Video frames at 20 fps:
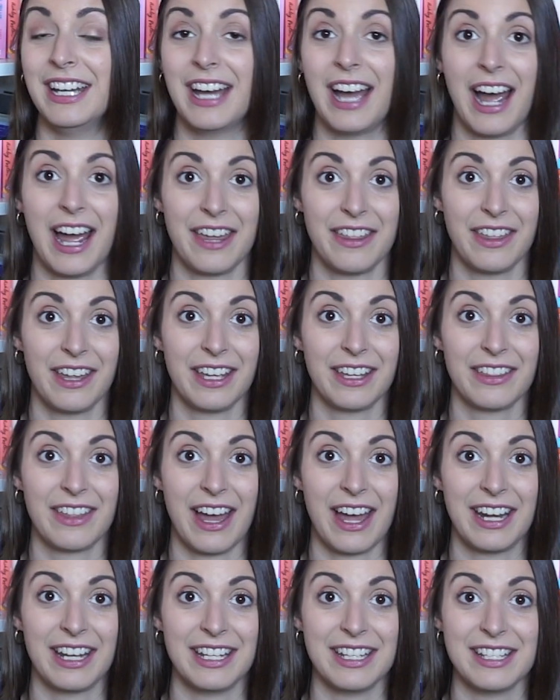I think
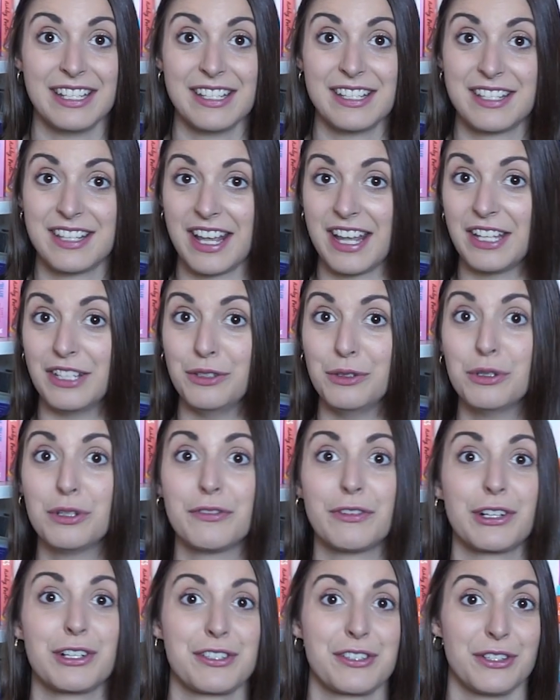that is a
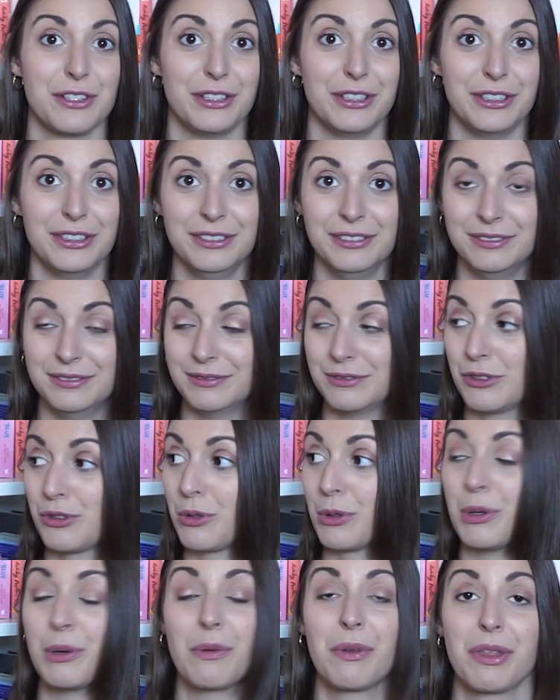universal
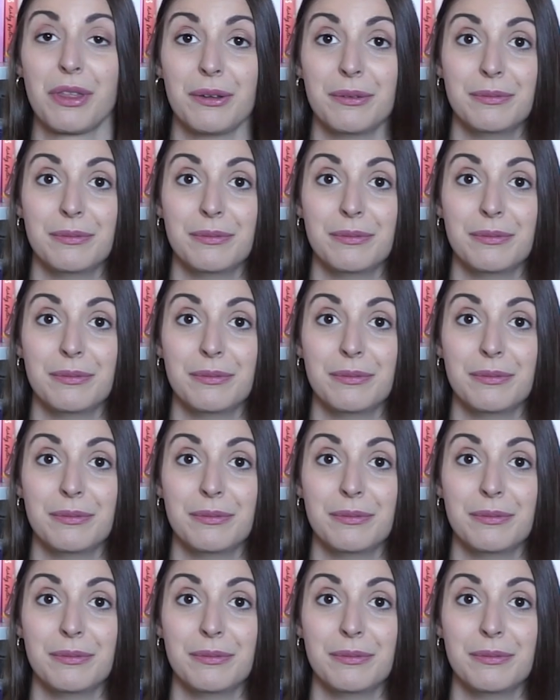truth.